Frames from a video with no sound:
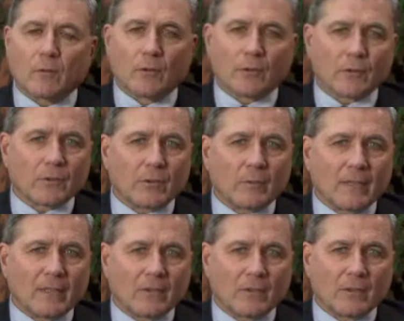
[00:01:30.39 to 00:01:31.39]
longer-term
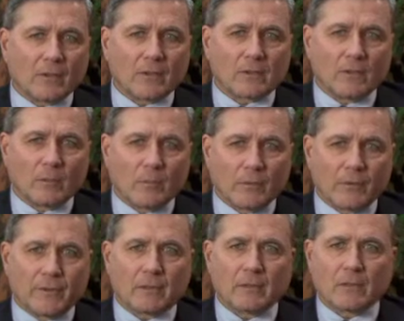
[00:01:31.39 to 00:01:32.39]
assets such as
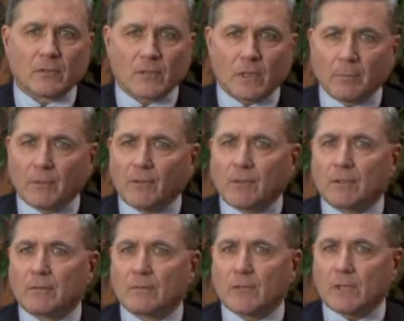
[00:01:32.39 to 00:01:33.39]
buildings, shopping
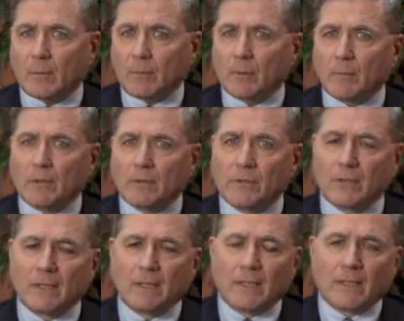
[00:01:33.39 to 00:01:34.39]
centers, shopping malls,
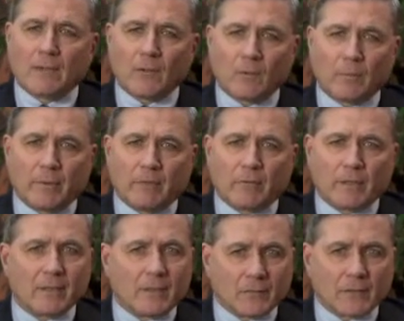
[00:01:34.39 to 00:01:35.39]
this will be a very
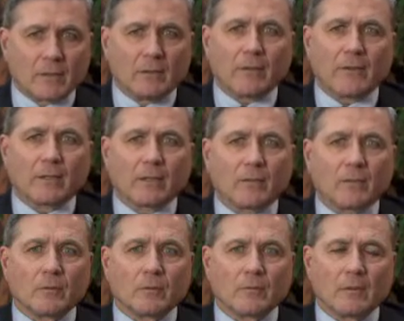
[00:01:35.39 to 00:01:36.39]
difficult thing to
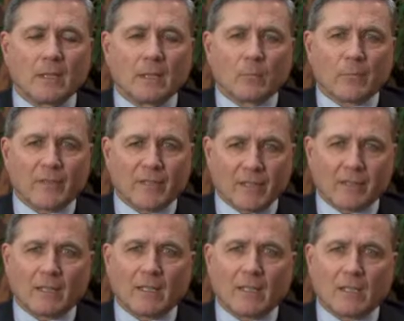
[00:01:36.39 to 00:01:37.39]
do,
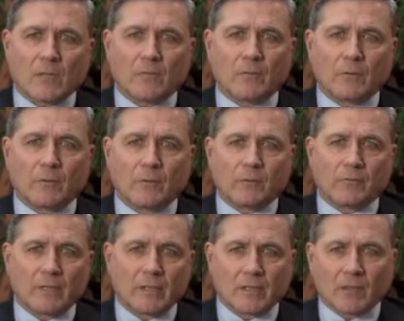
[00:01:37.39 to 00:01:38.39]
predicting cash flows and
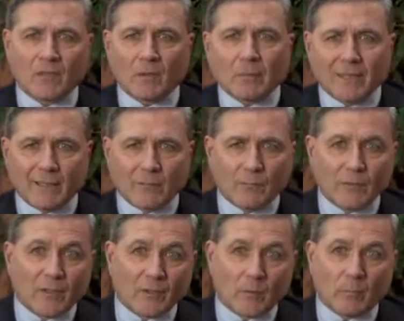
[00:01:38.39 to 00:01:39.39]
reaching some kind of
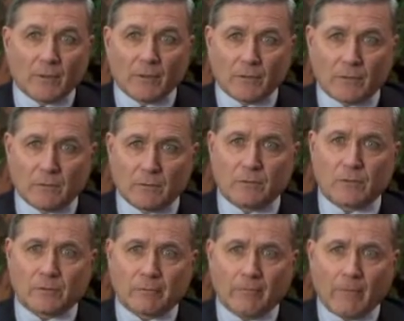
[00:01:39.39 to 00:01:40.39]
reasonableness
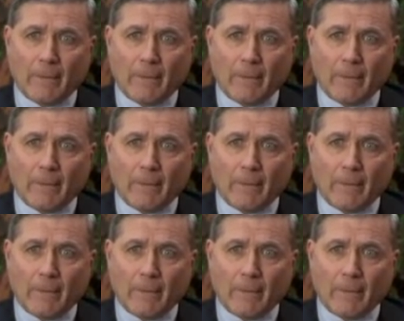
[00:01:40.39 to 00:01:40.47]
conclusion.